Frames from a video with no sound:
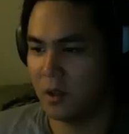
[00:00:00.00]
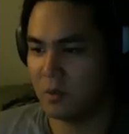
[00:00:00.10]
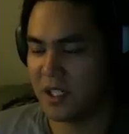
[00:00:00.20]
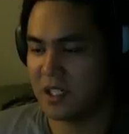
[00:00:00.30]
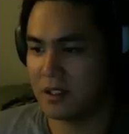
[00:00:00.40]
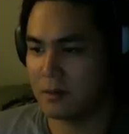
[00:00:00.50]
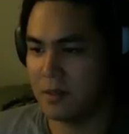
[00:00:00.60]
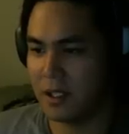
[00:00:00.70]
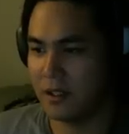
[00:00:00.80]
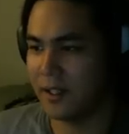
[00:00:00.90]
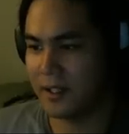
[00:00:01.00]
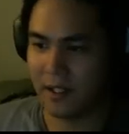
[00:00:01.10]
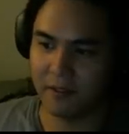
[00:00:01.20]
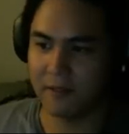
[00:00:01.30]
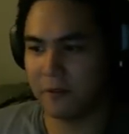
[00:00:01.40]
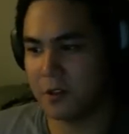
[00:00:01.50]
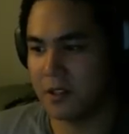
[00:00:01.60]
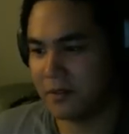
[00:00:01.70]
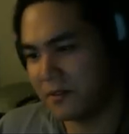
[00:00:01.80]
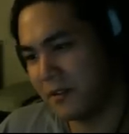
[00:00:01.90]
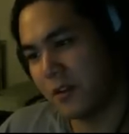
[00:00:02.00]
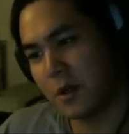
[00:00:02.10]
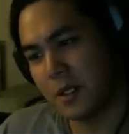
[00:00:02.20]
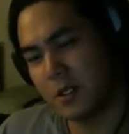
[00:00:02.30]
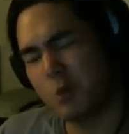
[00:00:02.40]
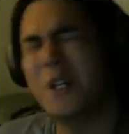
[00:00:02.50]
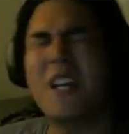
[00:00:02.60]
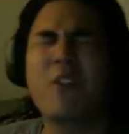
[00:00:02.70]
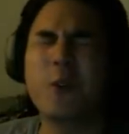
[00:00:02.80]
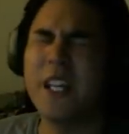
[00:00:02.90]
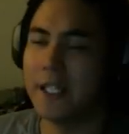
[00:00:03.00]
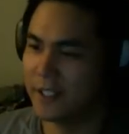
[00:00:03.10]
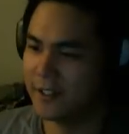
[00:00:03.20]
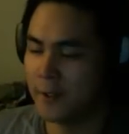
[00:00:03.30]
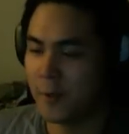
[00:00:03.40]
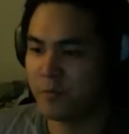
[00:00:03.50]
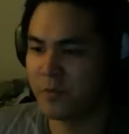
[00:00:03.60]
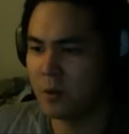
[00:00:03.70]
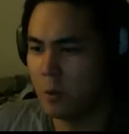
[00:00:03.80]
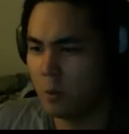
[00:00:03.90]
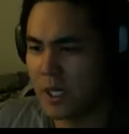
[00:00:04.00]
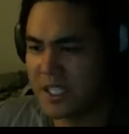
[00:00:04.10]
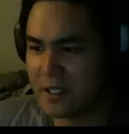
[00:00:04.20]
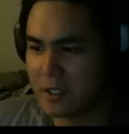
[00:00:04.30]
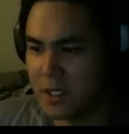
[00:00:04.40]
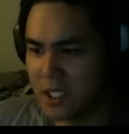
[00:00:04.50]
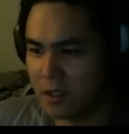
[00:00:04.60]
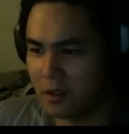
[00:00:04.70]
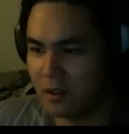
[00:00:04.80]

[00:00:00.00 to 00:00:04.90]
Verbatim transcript: Why just me? 9 11, 14, 15, 30, 23. Why just me?